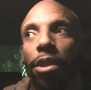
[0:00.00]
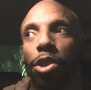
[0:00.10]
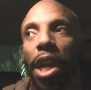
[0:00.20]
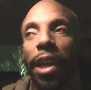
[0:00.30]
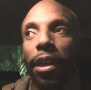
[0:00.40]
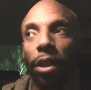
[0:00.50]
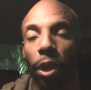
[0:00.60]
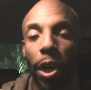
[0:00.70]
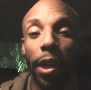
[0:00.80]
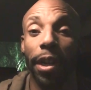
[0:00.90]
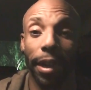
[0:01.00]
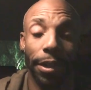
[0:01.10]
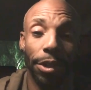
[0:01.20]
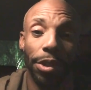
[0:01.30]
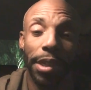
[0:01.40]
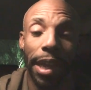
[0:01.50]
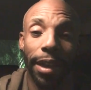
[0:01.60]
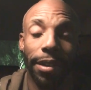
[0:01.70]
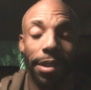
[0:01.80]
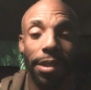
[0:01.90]
trying to learn and
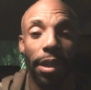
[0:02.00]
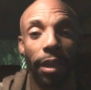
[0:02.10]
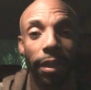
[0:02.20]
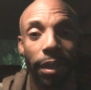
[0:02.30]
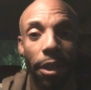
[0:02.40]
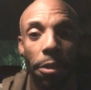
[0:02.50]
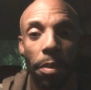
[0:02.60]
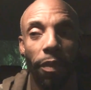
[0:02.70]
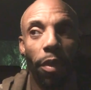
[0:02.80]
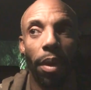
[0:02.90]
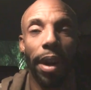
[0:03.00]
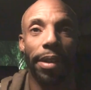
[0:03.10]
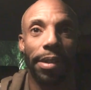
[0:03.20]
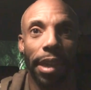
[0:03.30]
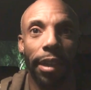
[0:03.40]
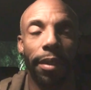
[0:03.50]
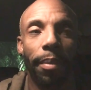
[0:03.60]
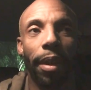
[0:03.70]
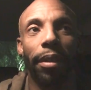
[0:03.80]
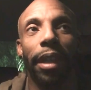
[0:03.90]
understand and study things before I say them
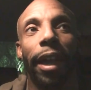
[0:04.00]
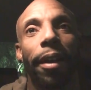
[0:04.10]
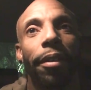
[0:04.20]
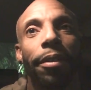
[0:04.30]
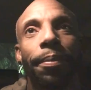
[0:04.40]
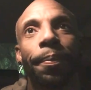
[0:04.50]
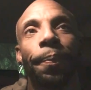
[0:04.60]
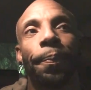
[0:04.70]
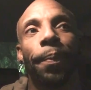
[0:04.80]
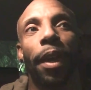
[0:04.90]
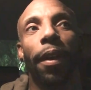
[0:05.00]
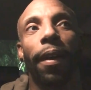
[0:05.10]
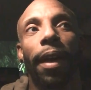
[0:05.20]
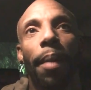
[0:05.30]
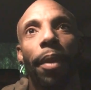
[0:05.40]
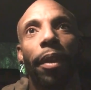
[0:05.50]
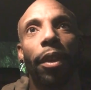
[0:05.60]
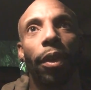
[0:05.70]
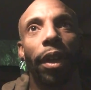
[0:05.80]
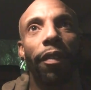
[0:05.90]
out loud. I'm in
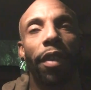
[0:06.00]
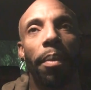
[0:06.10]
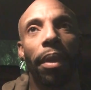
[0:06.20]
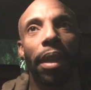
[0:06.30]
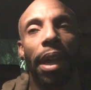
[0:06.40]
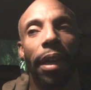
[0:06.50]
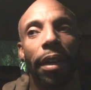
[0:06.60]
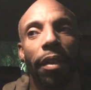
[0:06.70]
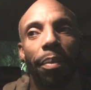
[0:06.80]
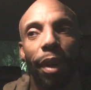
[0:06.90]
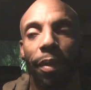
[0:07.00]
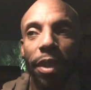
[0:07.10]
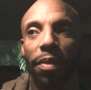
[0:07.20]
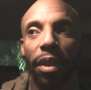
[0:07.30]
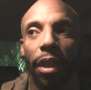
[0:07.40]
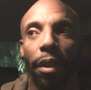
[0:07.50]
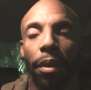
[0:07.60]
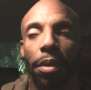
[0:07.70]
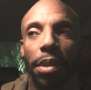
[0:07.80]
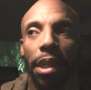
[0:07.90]
learning from a lot of previous
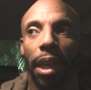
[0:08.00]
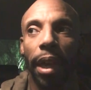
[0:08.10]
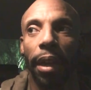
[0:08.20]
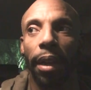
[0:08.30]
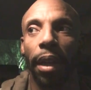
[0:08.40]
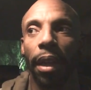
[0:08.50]
videos that